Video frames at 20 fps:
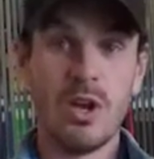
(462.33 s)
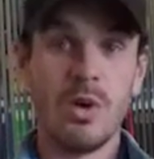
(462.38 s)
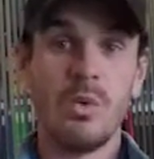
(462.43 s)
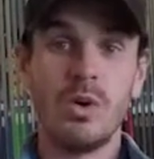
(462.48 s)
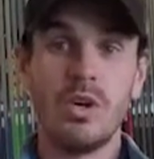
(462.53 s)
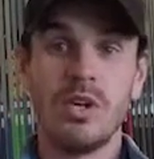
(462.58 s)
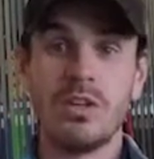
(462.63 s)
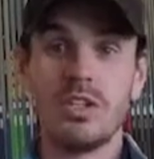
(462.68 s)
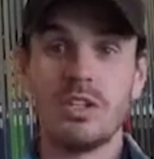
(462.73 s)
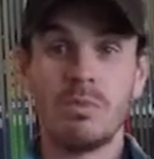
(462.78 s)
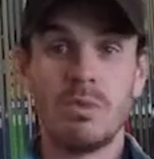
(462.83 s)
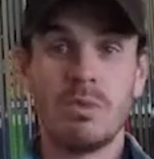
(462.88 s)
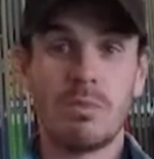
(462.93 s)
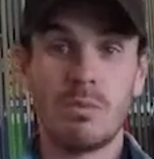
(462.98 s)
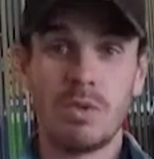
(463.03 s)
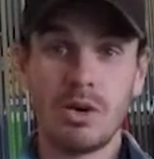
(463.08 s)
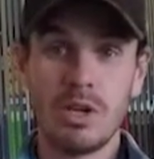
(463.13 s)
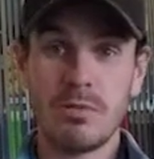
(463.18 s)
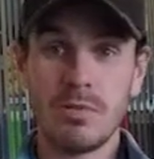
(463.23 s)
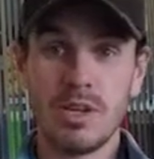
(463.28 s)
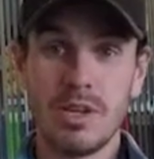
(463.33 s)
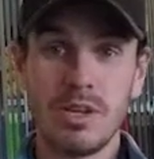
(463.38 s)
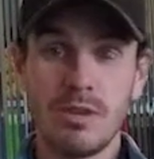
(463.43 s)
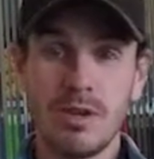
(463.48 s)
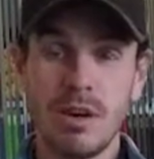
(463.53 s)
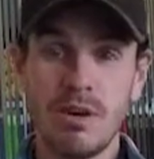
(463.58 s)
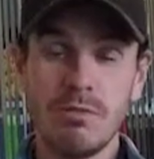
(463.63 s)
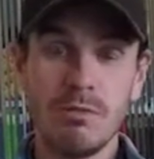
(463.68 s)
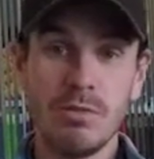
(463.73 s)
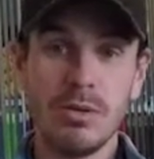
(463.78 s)
We use it with premium
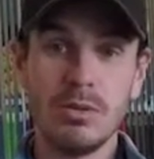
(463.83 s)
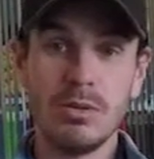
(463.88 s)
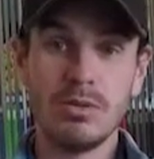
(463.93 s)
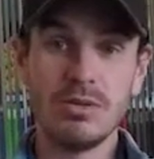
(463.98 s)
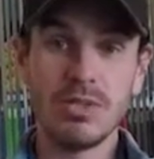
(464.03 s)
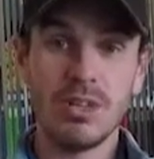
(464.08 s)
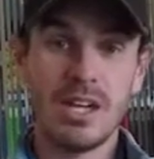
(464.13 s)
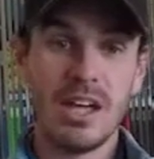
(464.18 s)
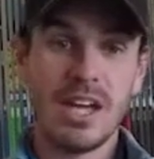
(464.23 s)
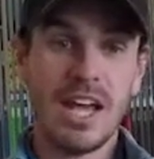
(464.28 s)
golf balls,